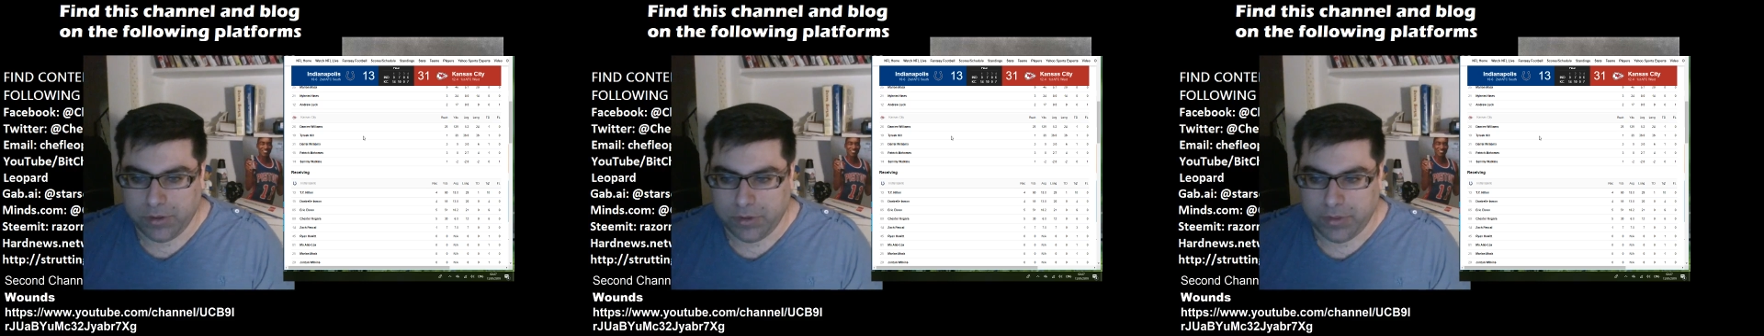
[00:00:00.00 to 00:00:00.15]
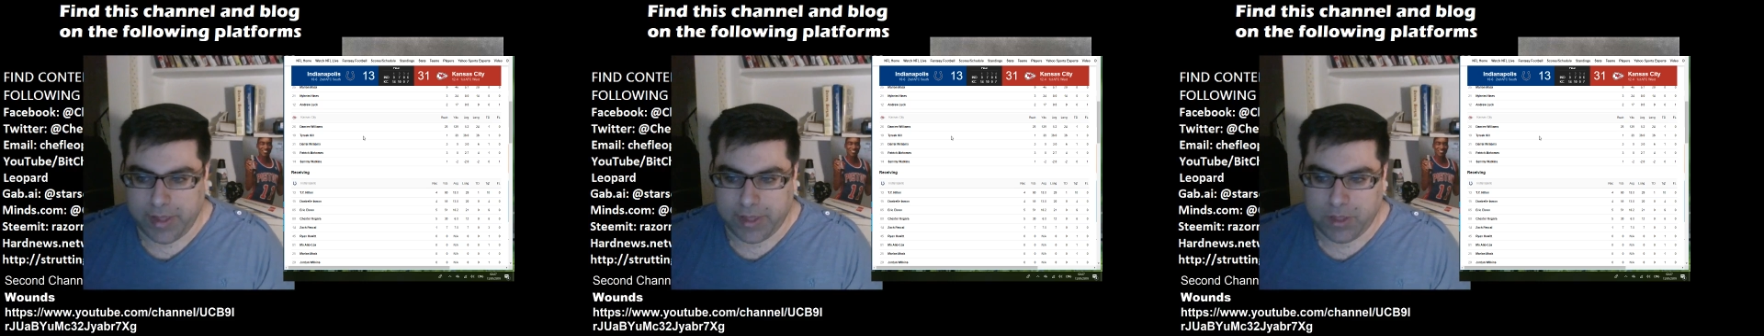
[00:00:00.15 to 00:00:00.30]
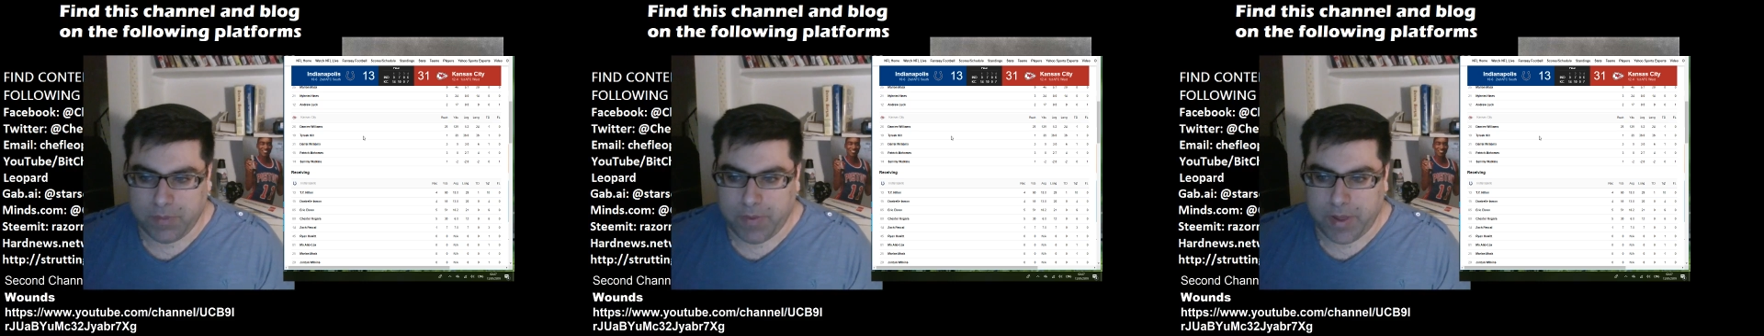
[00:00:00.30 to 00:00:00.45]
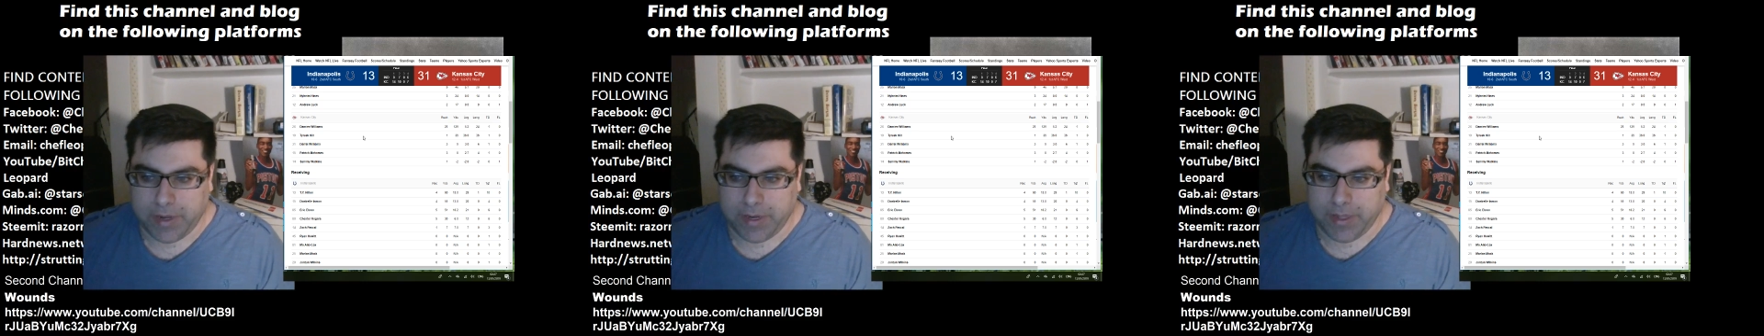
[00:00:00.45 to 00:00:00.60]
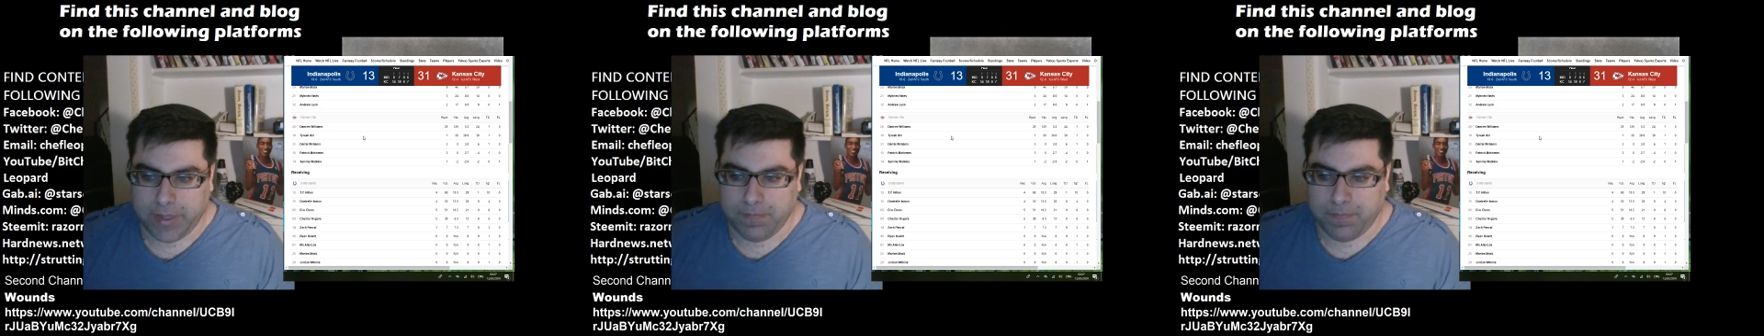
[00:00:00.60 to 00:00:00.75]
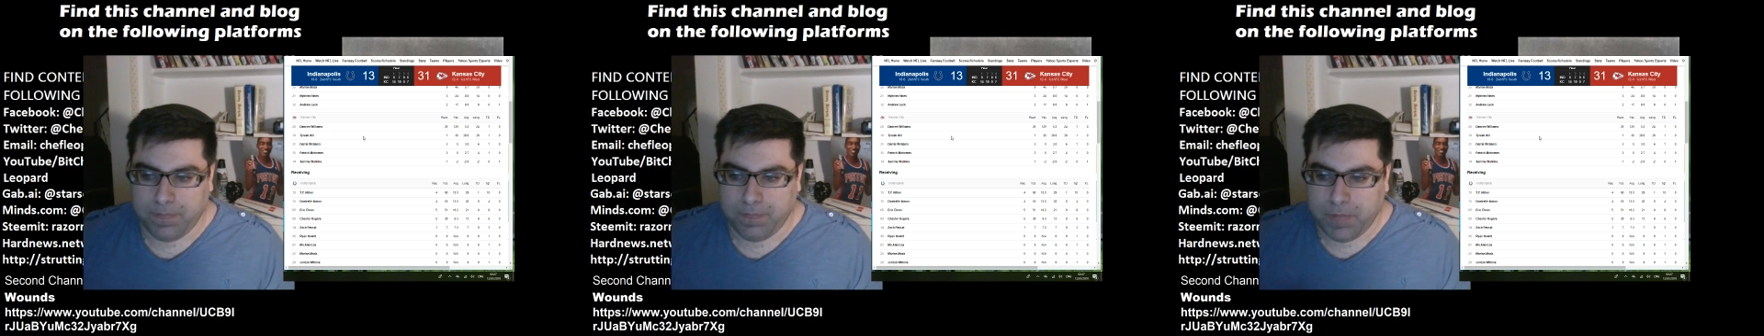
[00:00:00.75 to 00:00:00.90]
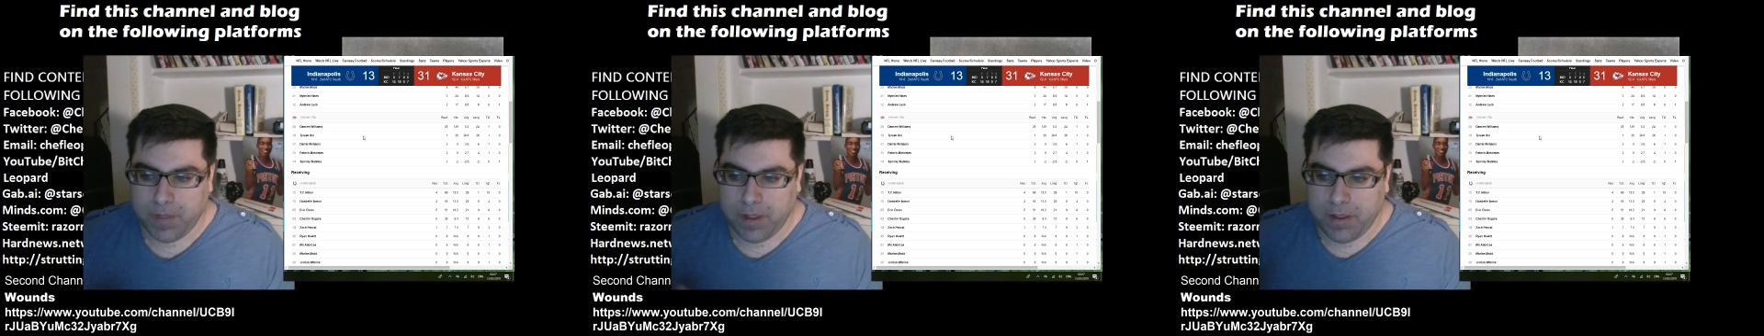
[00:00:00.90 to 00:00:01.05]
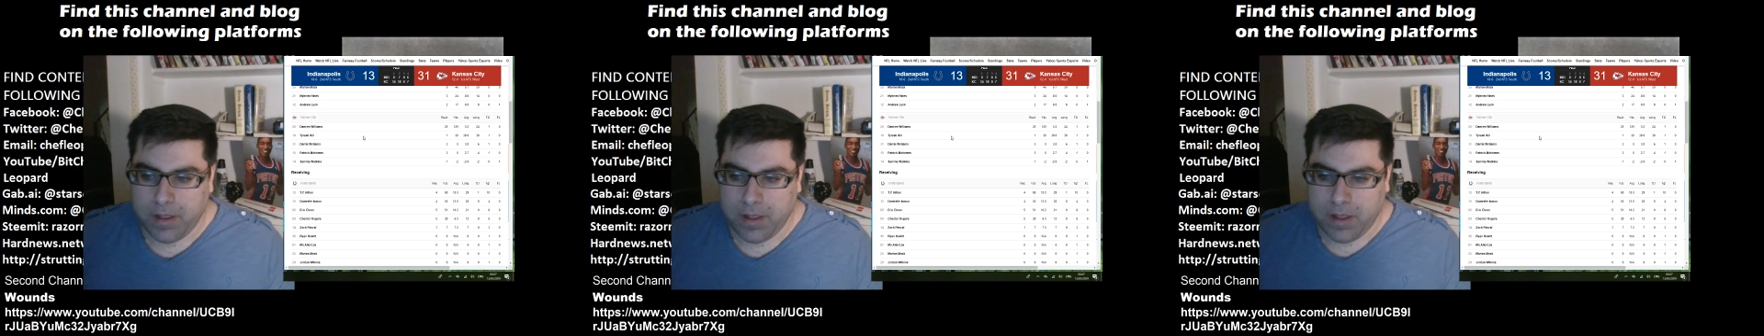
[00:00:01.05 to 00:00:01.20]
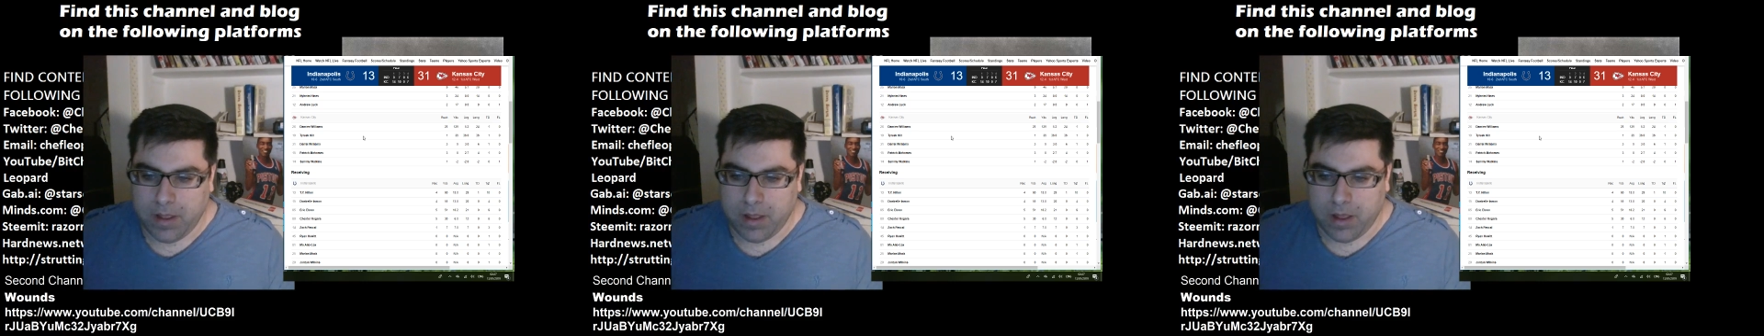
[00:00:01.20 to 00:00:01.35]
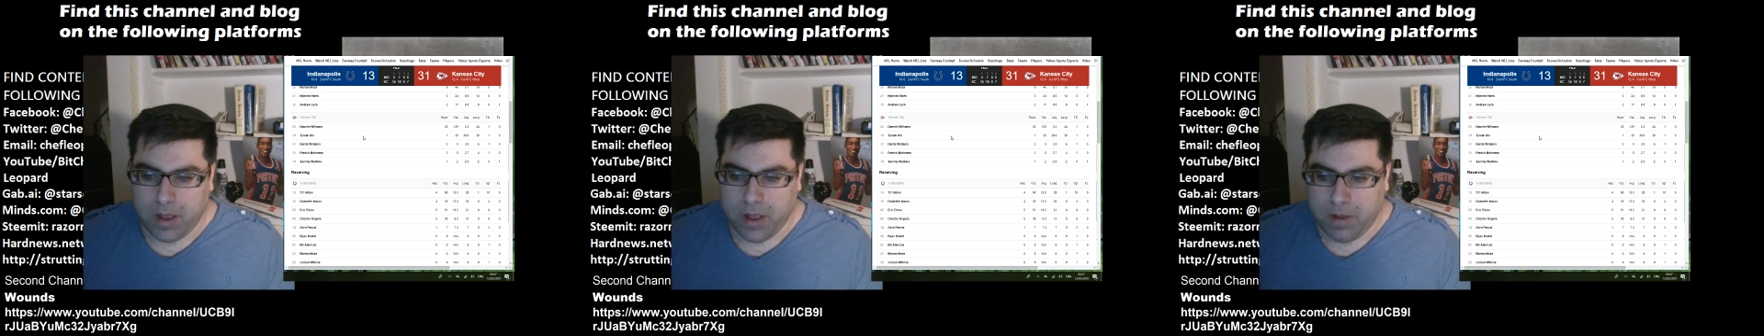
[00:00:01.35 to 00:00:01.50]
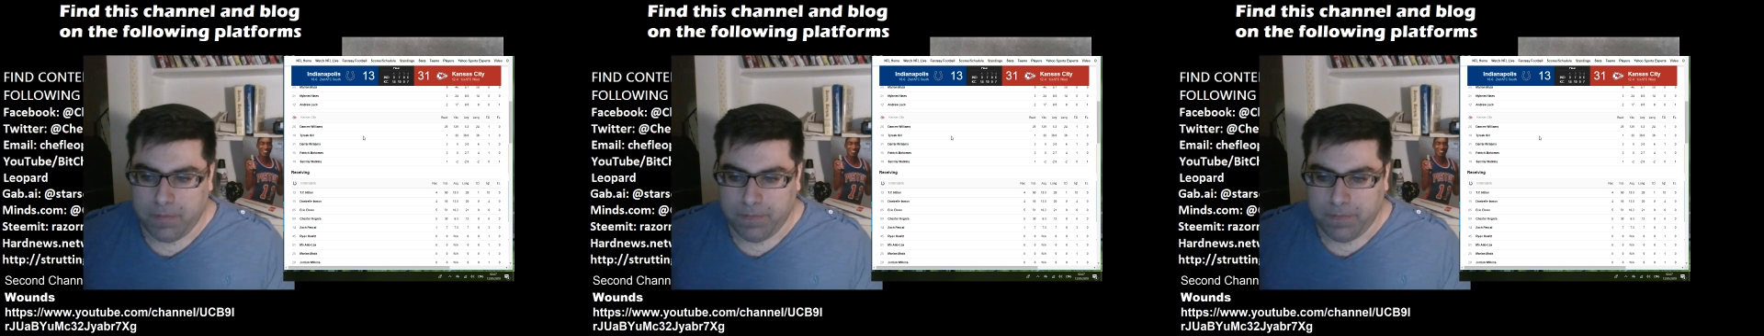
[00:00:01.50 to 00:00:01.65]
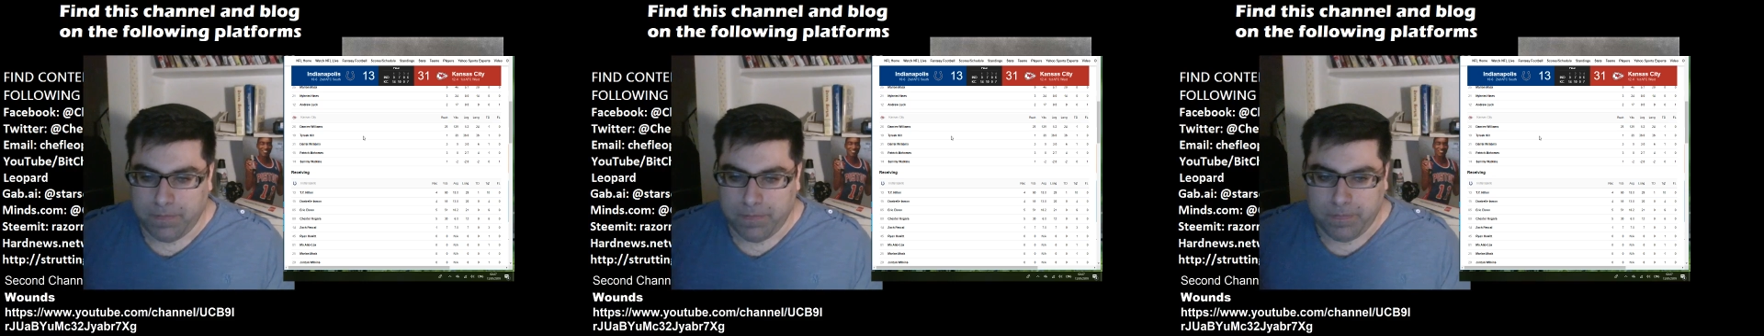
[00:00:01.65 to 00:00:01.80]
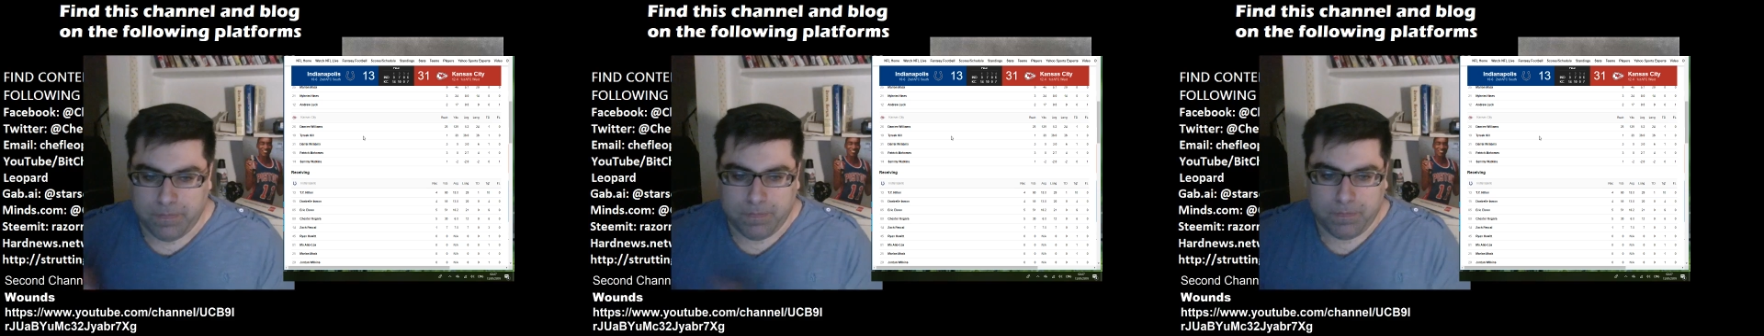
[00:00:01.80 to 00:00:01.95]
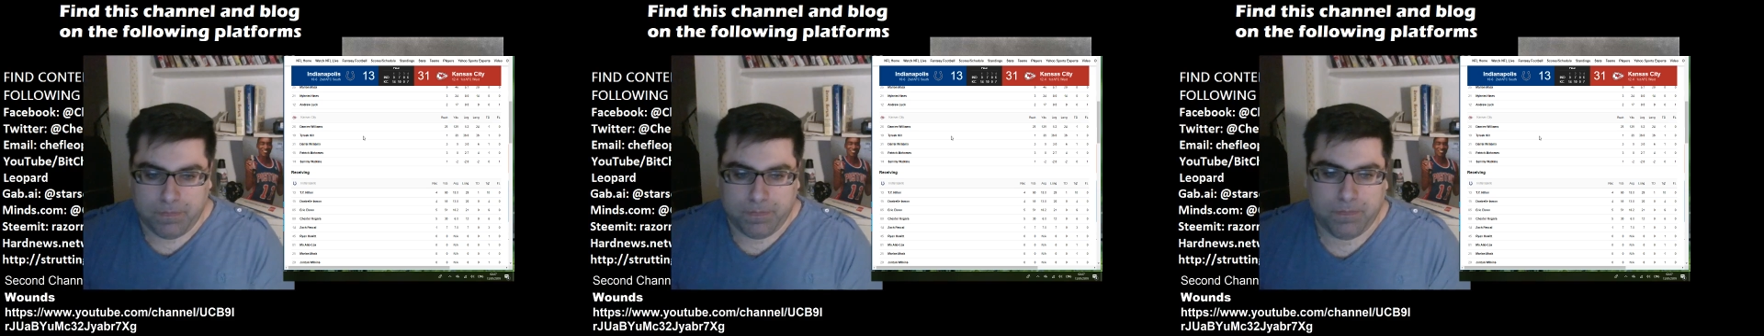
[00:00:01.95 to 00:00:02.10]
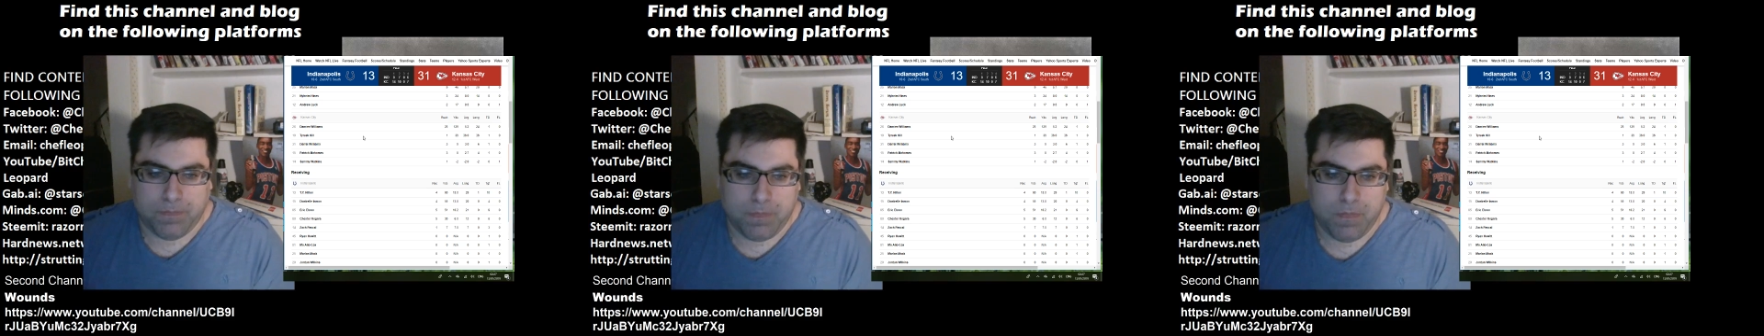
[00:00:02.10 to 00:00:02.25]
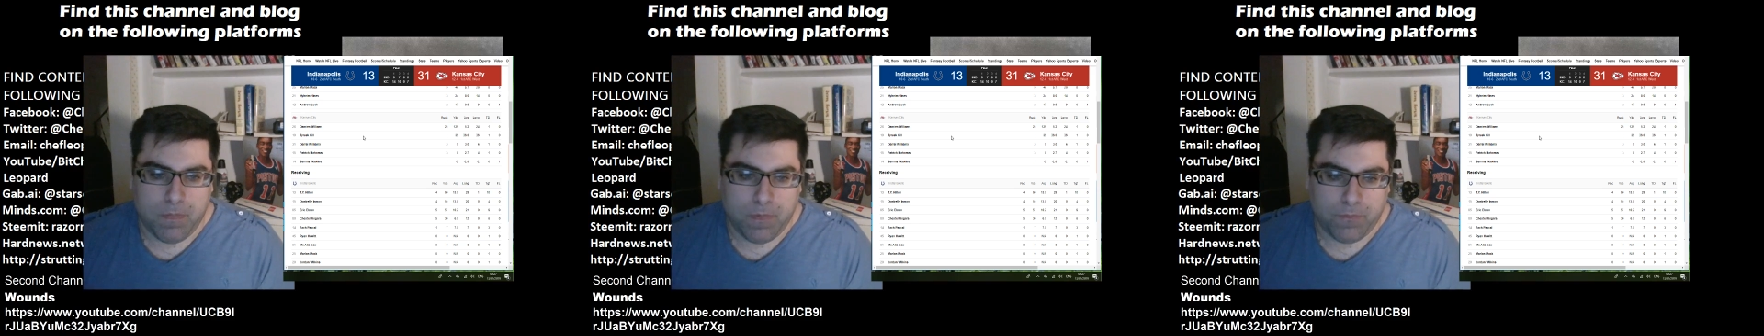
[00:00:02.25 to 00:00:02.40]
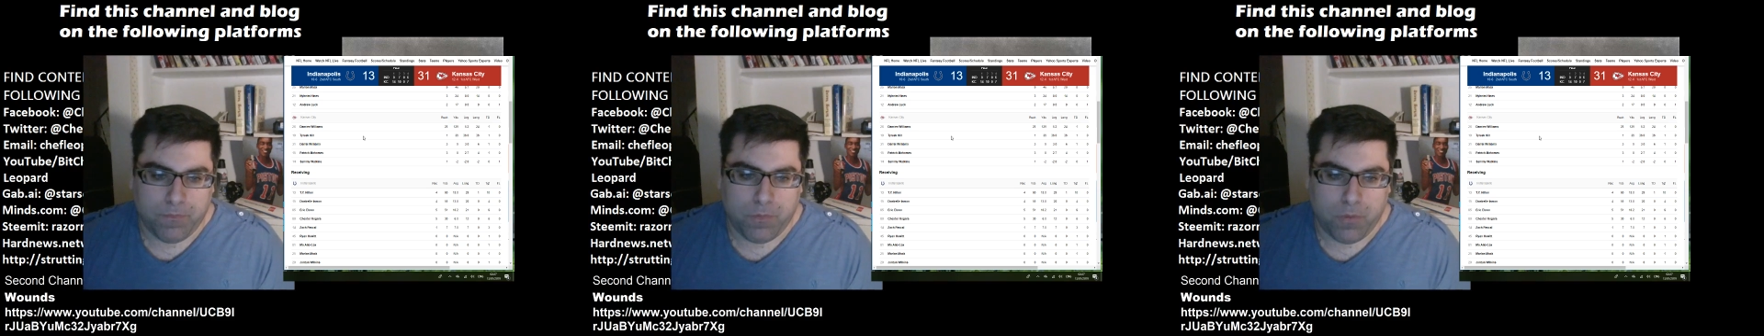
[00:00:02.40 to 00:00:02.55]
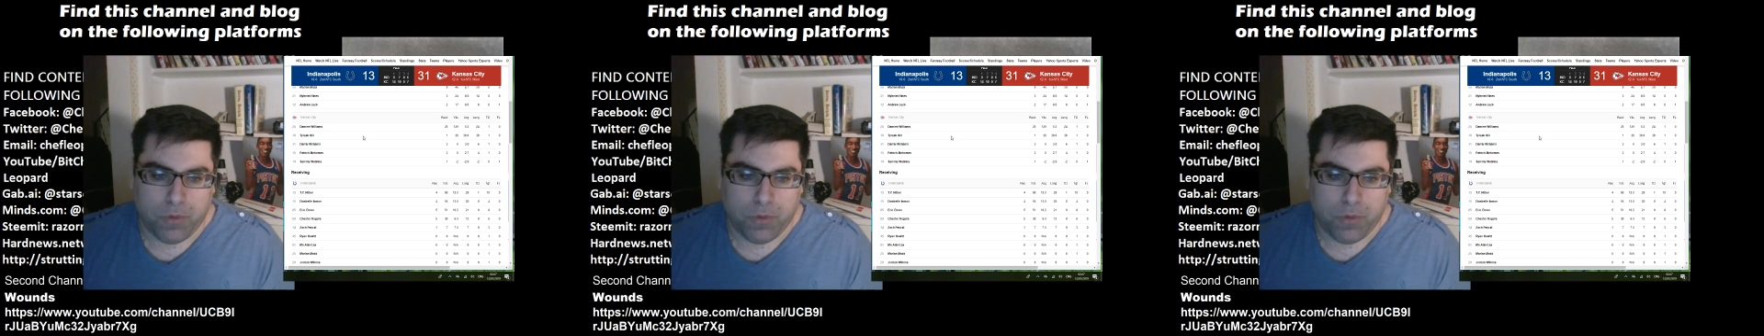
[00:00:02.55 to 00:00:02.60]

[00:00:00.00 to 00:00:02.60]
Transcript: So that's about it. Of